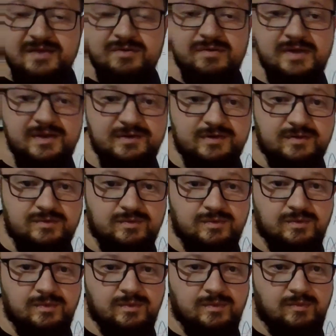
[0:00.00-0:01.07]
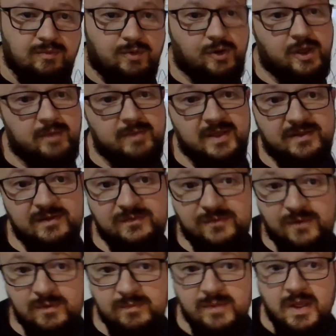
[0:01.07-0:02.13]
region, prohibited
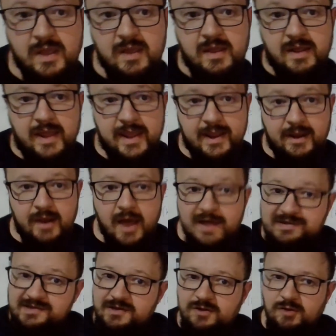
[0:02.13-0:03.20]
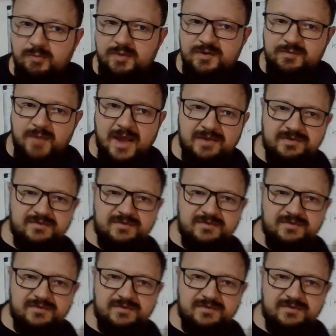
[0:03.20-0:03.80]
from a classical perspective,